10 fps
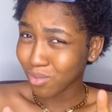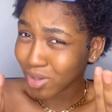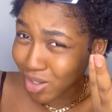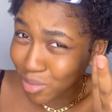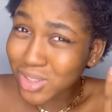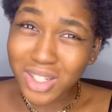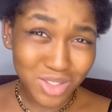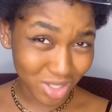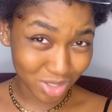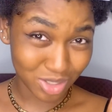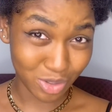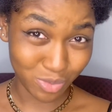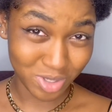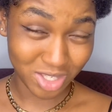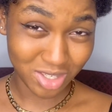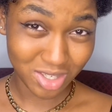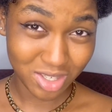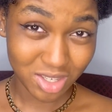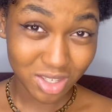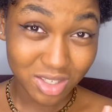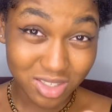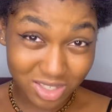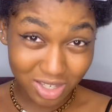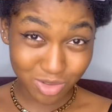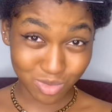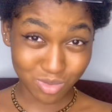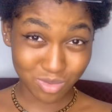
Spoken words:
what are you trying to tell me? Sikano